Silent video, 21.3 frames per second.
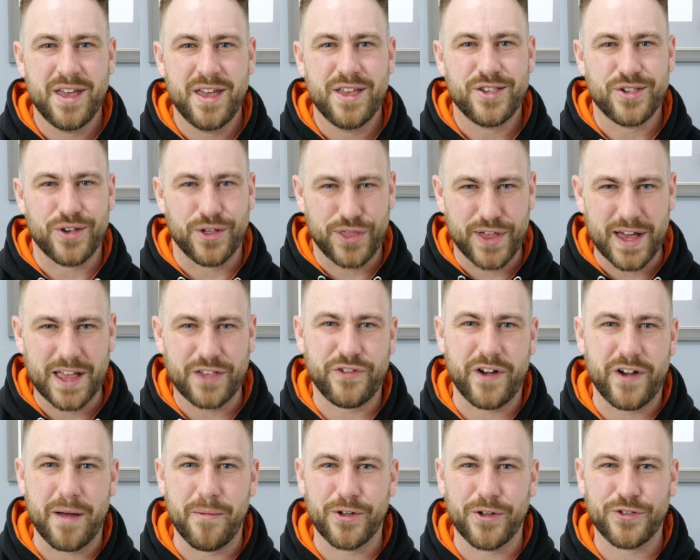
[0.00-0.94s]
So thanks
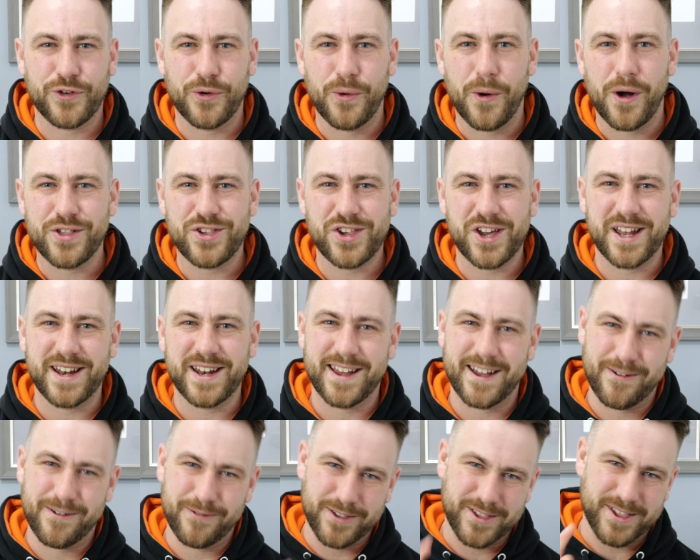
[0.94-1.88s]
very much for watching,
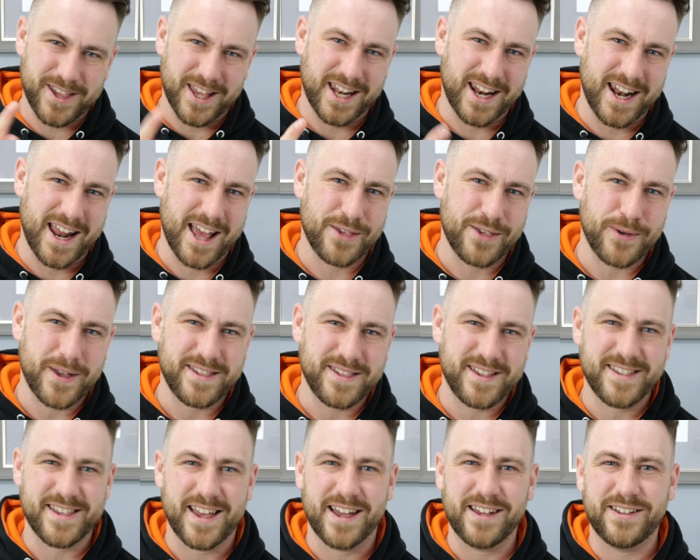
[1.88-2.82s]
and we'll see you in the next
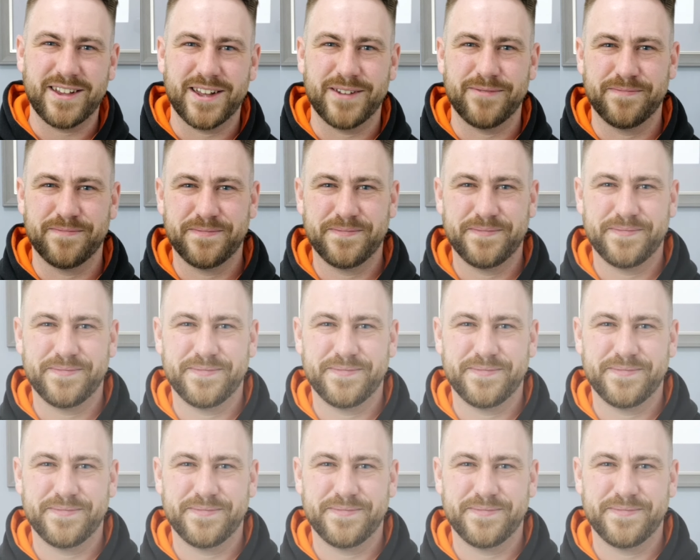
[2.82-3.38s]
Westies Angling.